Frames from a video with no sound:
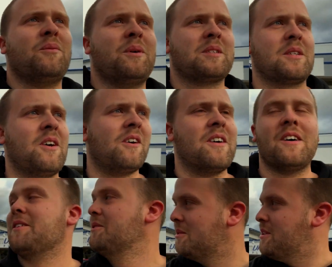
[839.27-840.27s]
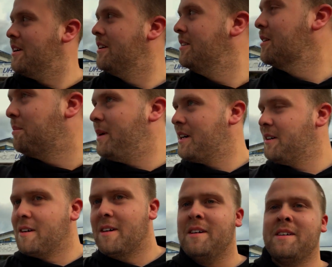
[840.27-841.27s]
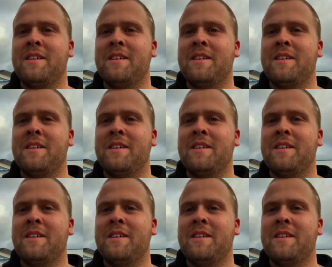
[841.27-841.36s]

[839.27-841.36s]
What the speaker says: Which car? Oh, your car, not my car.